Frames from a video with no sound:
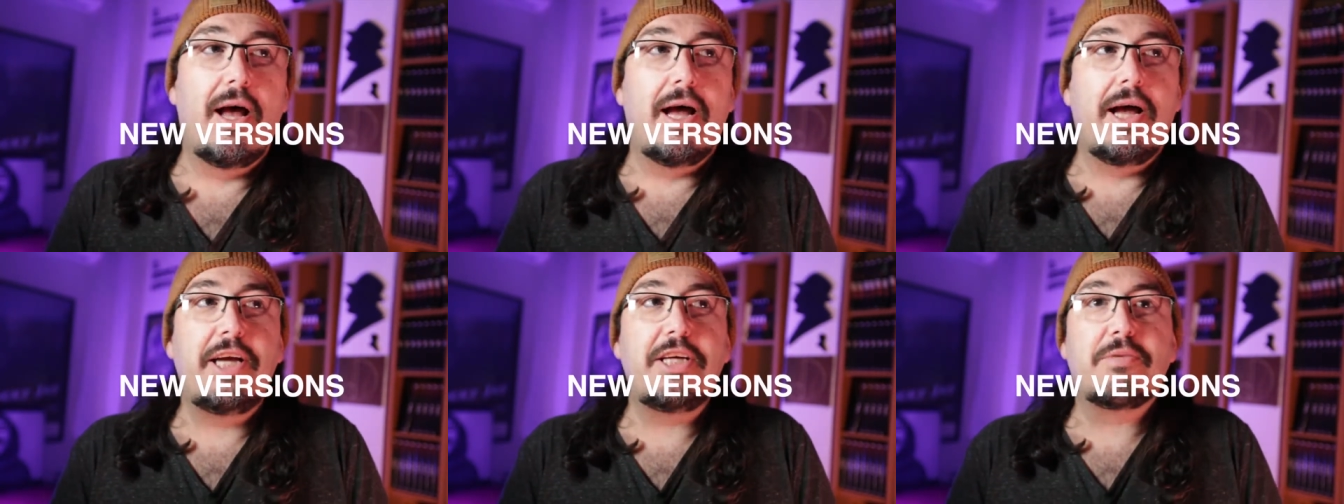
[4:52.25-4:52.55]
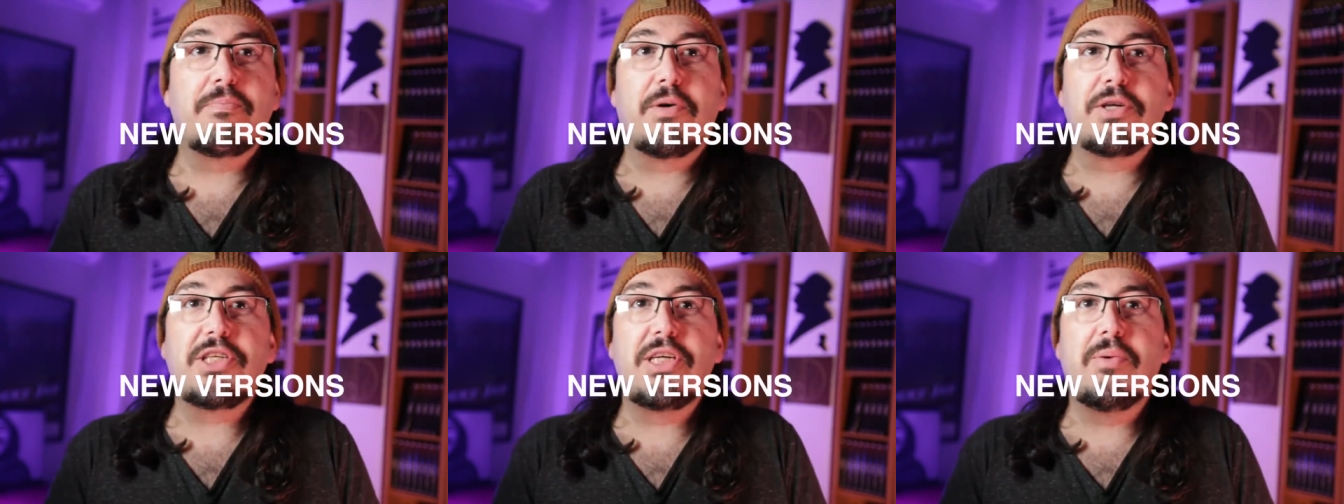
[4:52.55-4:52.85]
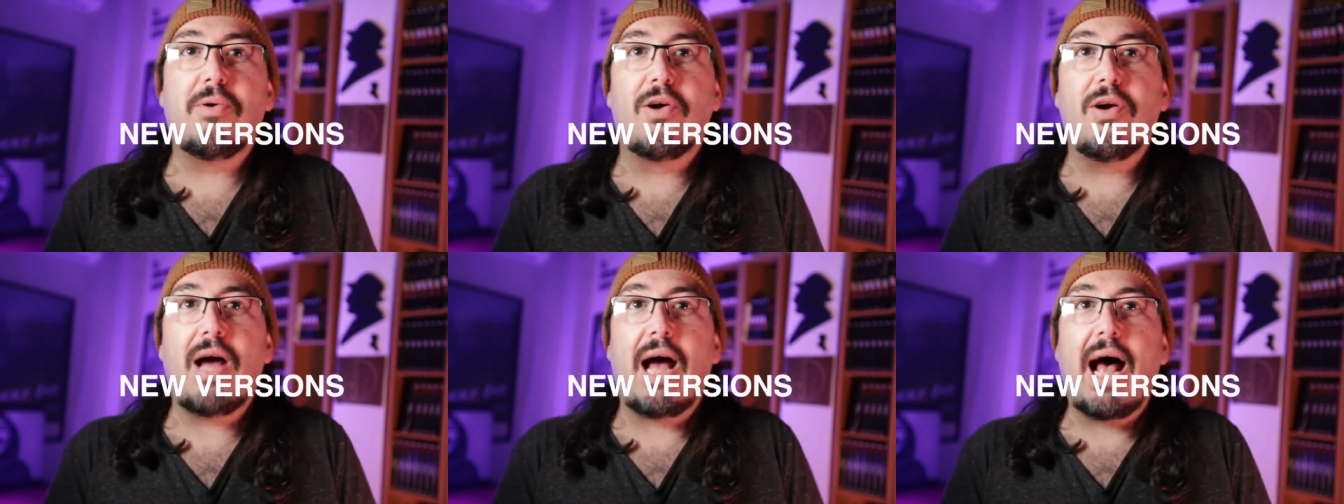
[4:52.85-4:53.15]
it's
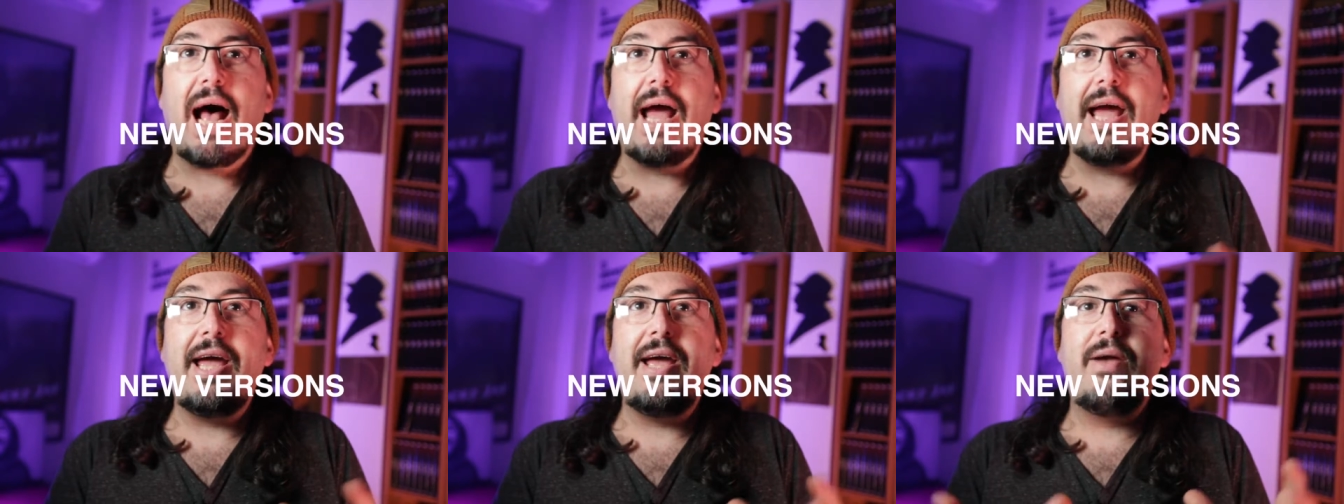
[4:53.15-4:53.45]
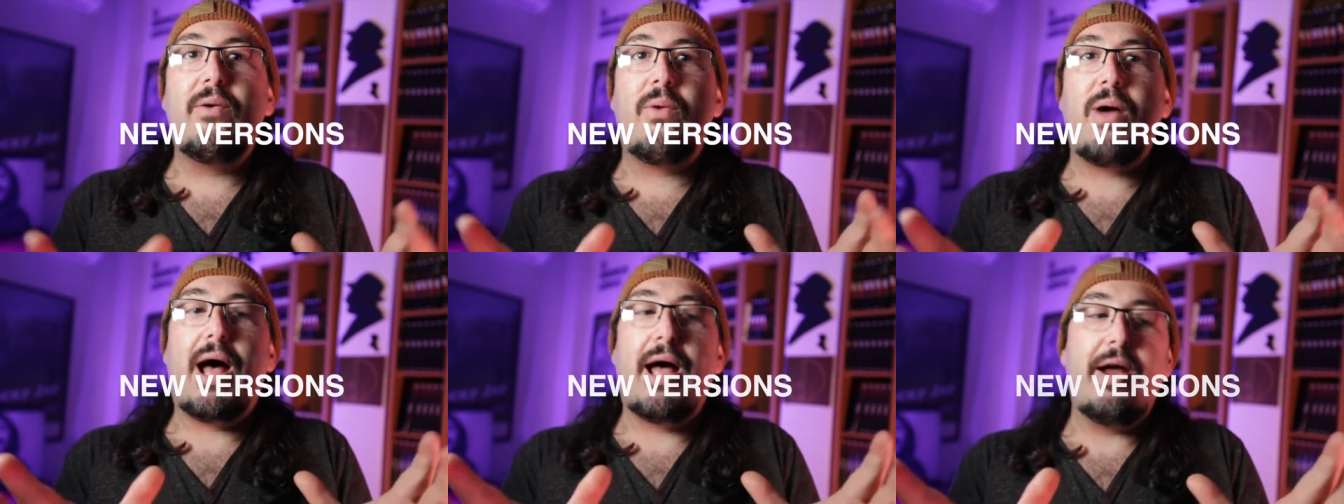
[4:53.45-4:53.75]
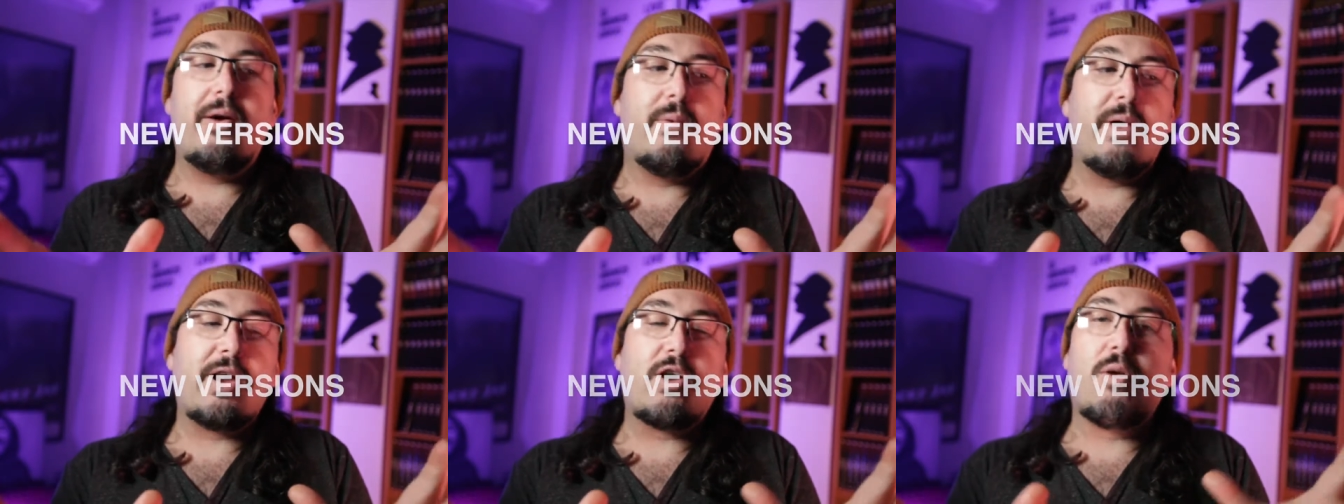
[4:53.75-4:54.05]
possible I, I
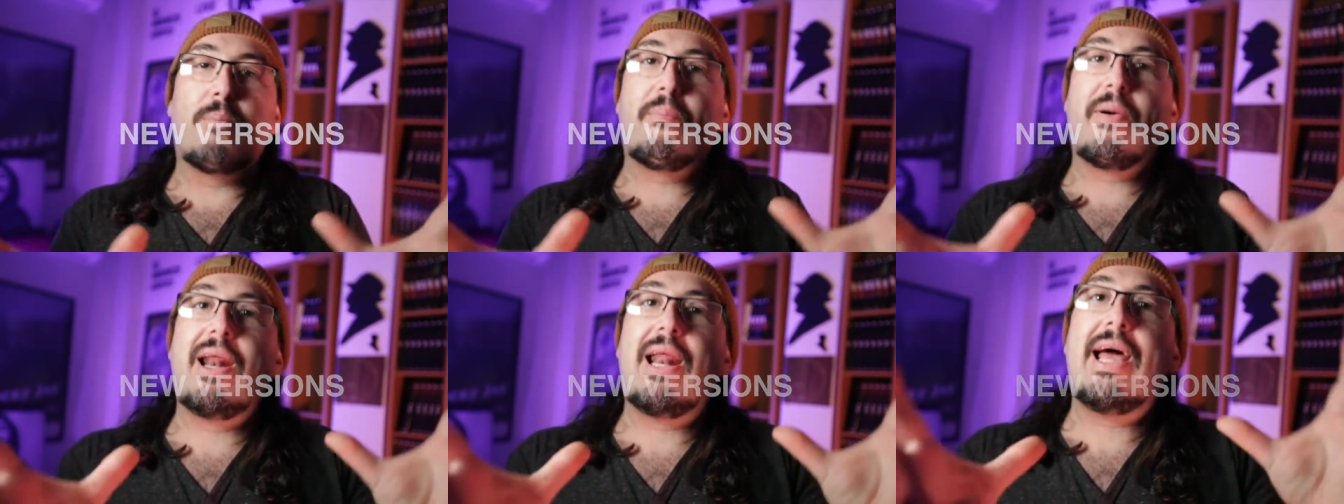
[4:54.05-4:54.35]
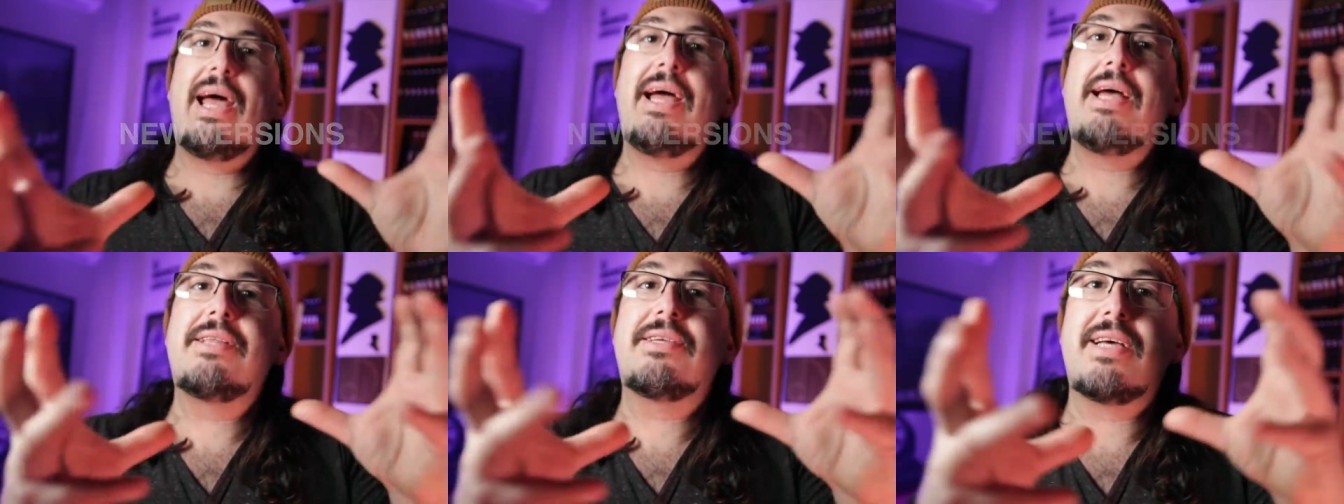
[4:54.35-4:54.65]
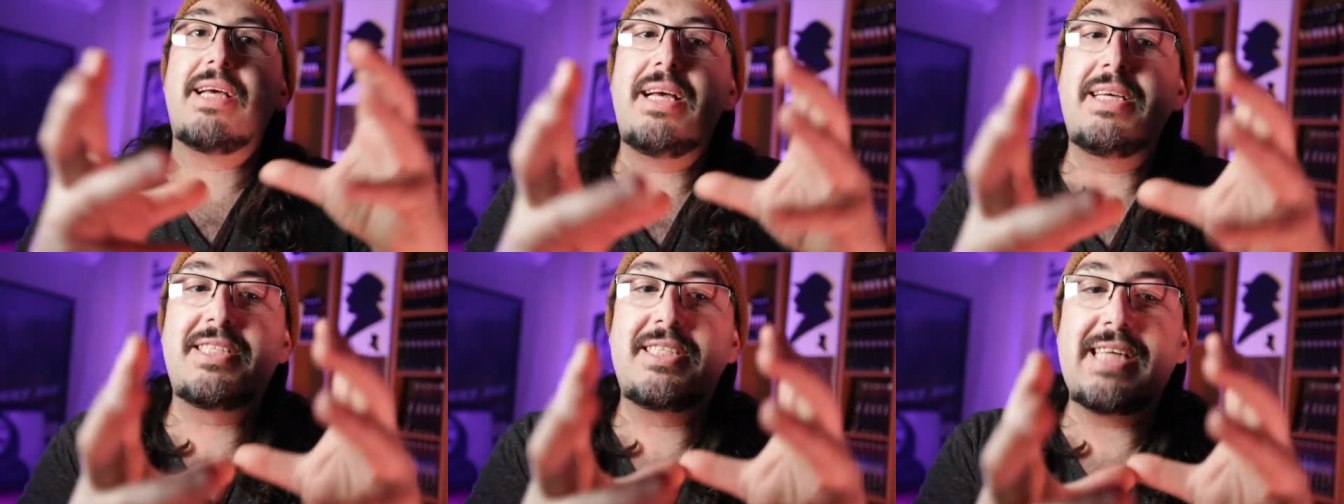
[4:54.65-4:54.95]
recopilate
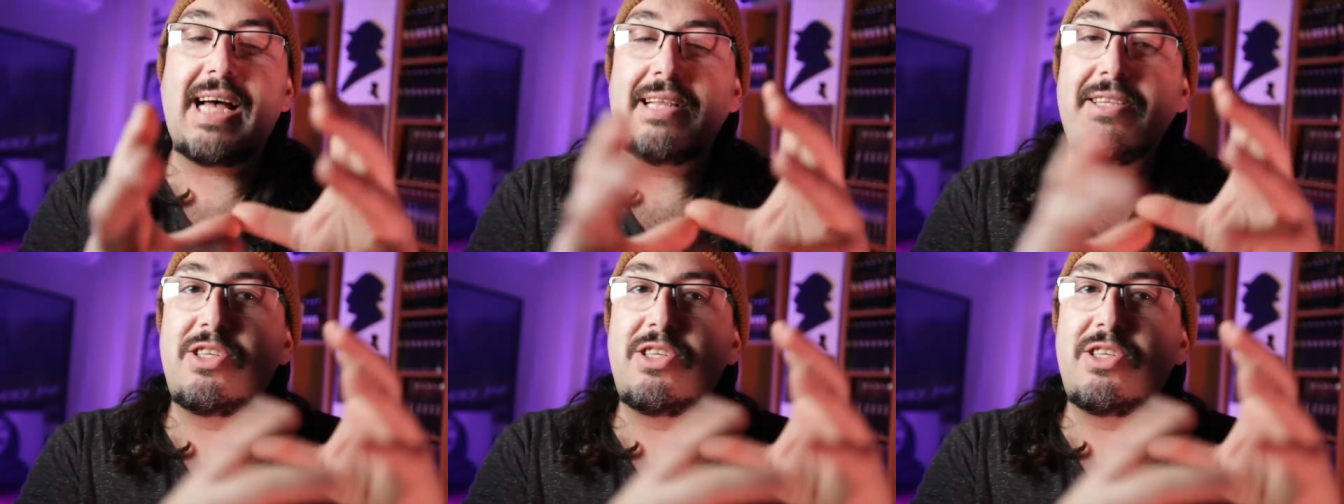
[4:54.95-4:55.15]
uh, some